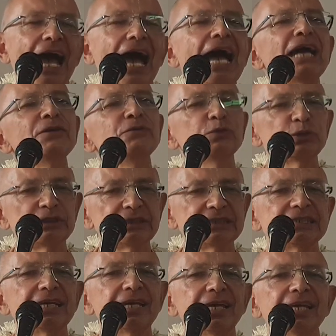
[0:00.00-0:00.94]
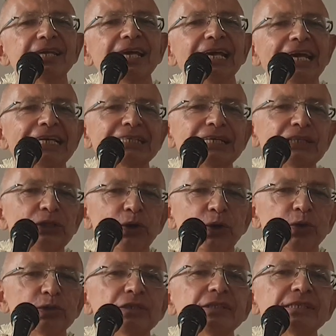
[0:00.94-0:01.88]
I would say that
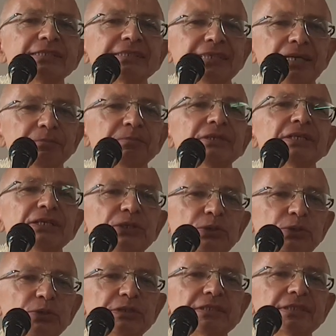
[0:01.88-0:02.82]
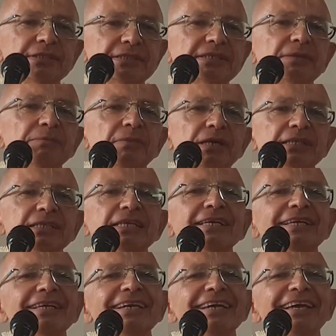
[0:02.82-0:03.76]
only somebody who is in
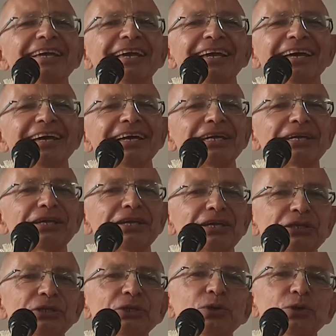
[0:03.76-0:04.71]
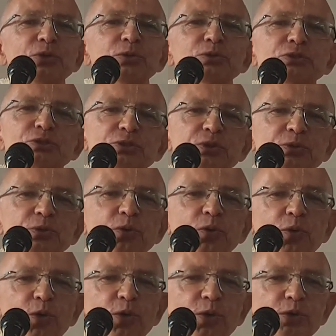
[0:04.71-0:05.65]
Samadhi can go
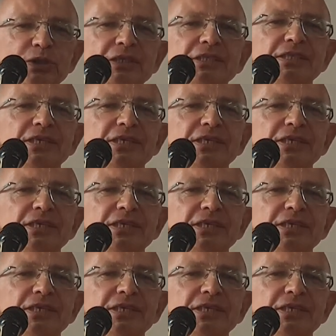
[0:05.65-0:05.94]
through all the